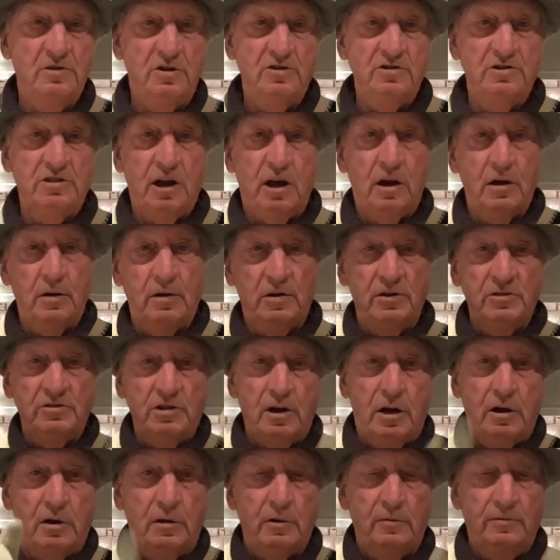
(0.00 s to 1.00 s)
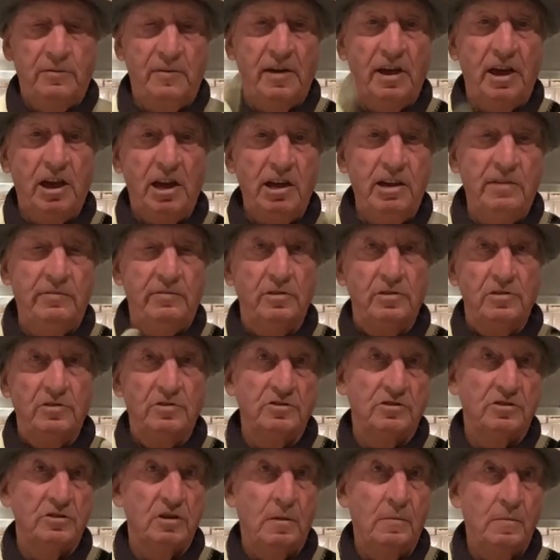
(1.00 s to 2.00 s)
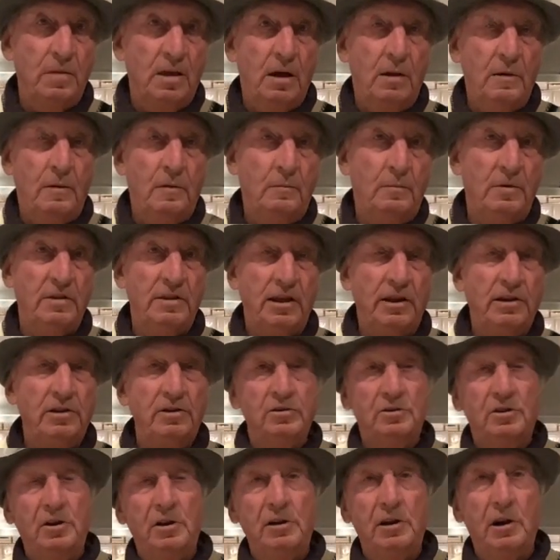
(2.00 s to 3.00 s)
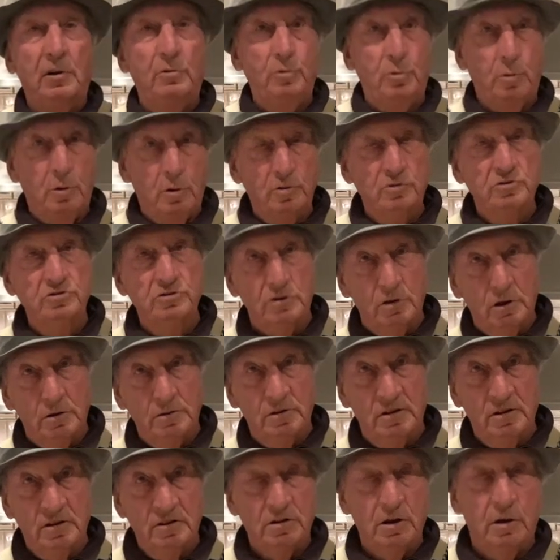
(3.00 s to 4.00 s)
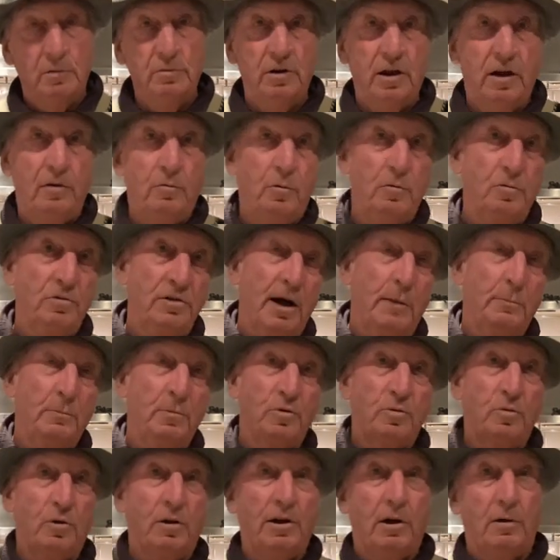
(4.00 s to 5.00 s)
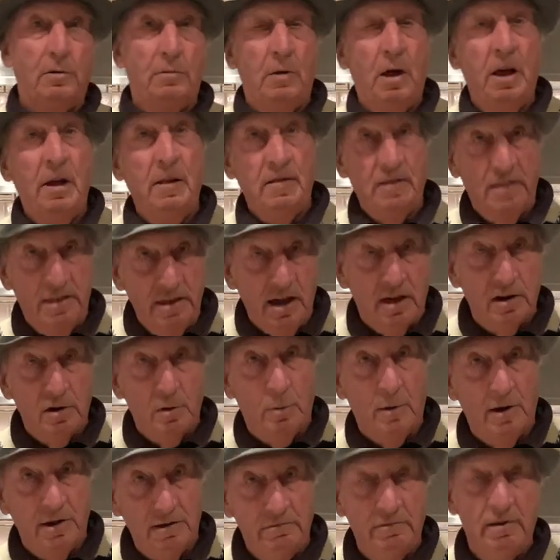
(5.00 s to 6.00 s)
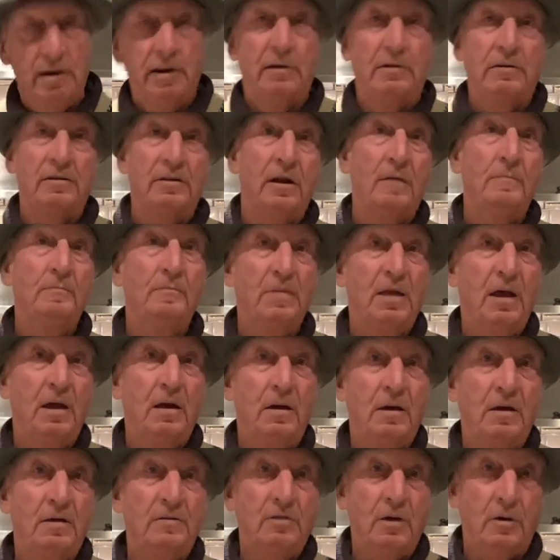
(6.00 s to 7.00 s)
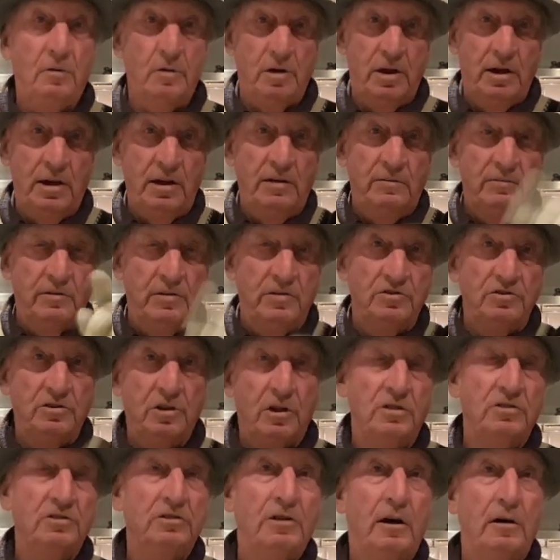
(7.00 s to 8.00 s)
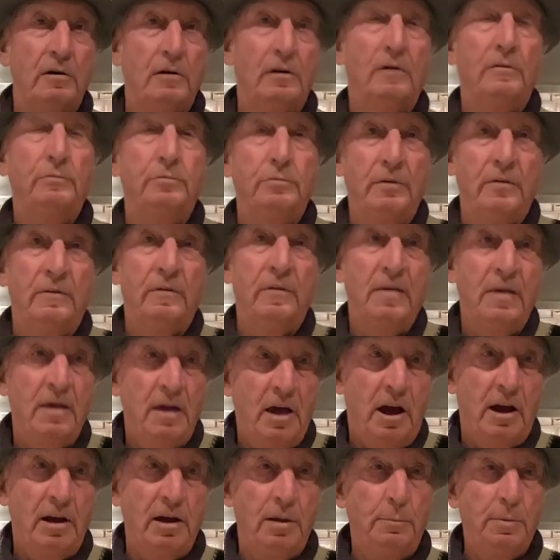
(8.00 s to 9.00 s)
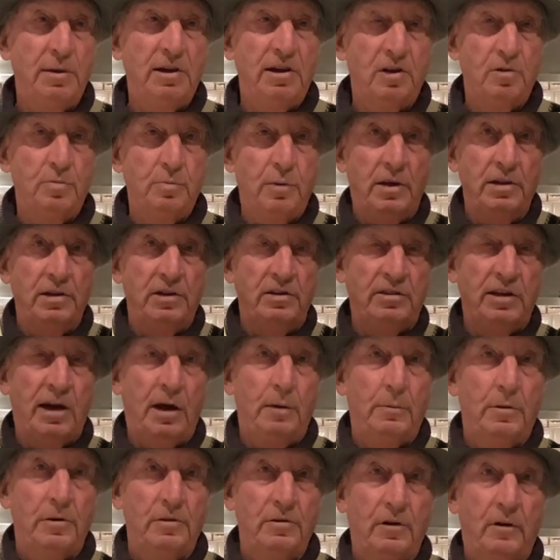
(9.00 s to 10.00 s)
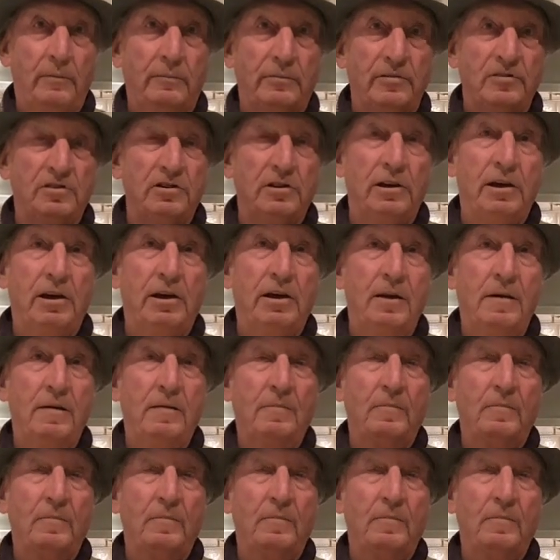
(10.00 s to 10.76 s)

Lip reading: You start off with evens, and then you can go to odds on, so that all numbers will go the other way round. So evens you start off with, and the biggest one is that one, obviously.